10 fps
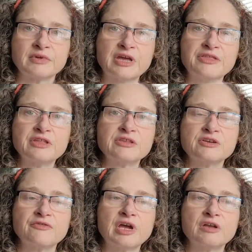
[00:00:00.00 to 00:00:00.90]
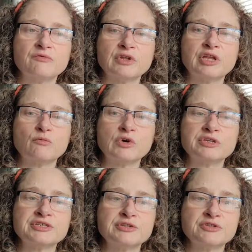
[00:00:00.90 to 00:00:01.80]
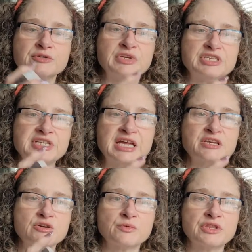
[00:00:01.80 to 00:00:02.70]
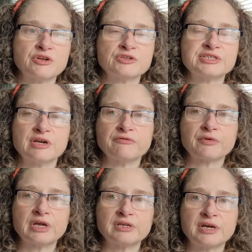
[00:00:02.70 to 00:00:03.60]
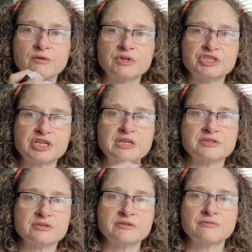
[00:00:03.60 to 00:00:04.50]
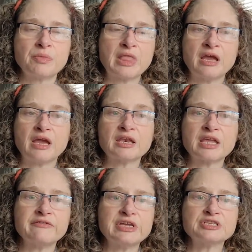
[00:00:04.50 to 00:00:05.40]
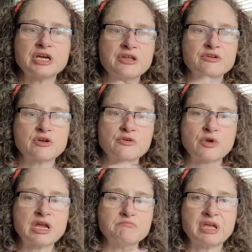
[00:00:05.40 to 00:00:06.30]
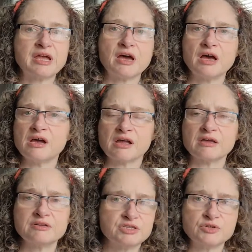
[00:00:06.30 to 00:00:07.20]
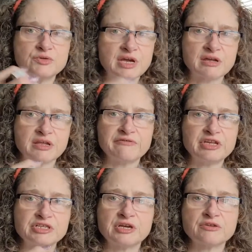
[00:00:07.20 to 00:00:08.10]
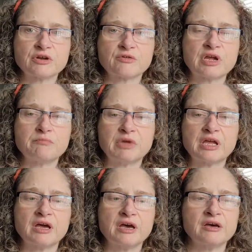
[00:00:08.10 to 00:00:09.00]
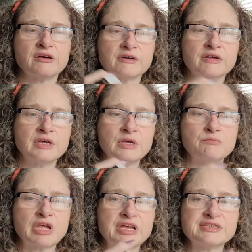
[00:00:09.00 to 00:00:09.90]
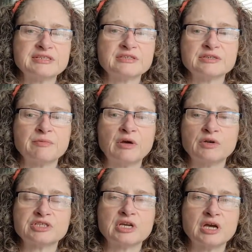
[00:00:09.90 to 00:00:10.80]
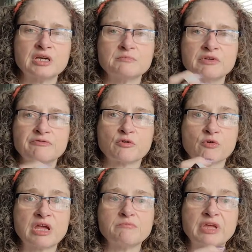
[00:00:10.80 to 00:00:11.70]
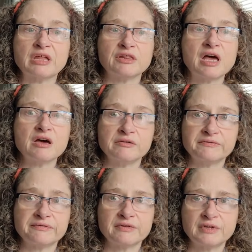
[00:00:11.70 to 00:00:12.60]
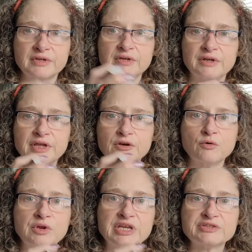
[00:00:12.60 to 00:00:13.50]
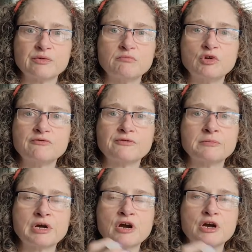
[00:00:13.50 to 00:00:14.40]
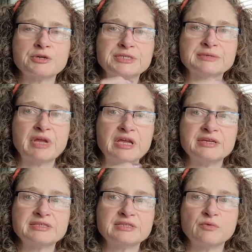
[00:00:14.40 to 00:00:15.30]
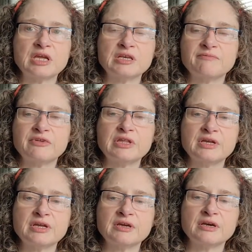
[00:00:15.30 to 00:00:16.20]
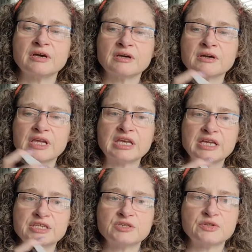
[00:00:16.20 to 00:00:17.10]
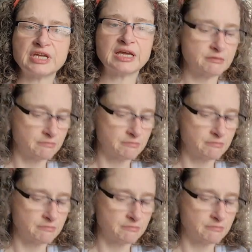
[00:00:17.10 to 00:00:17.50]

I think the divine really wants you to be tender with yourself right now and gentle, and give each other a great big hug. Do that. Give each other a great big hug, because this is about a time of great big love, you know. And as we move from our heart space, we end up feeling, getting into the